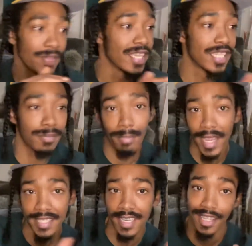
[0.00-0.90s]

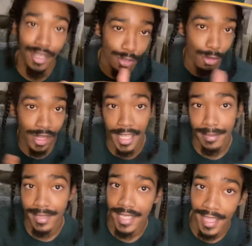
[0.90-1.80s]
spicing a little
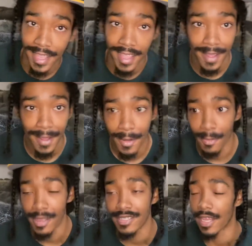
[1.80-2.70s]
clips there,
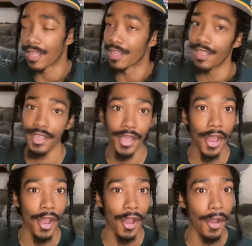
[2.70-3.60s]
where it was like,
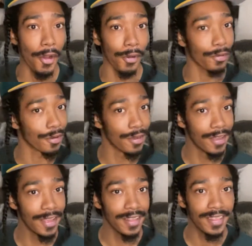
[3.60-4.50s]
yo,
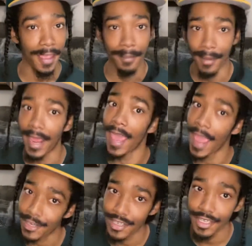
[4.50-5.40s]
they might
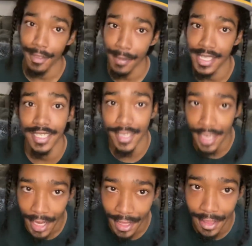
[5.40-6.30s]
actually be
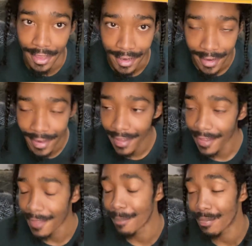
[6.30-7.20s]
stealing.
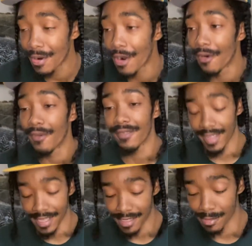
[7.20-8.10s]
Bro,
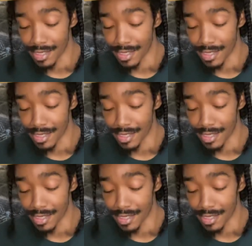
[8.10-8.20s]
this was